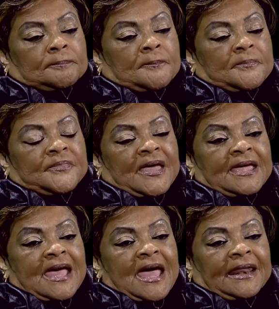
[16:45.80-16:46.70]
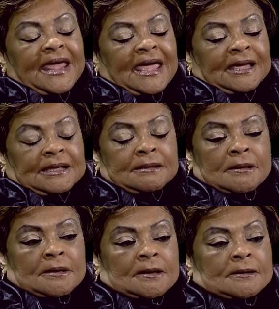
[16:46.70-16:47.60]
They had
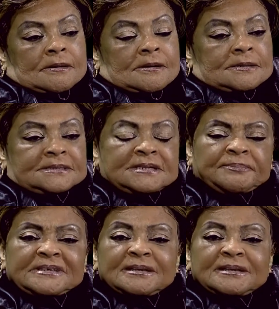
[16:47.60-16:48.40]
something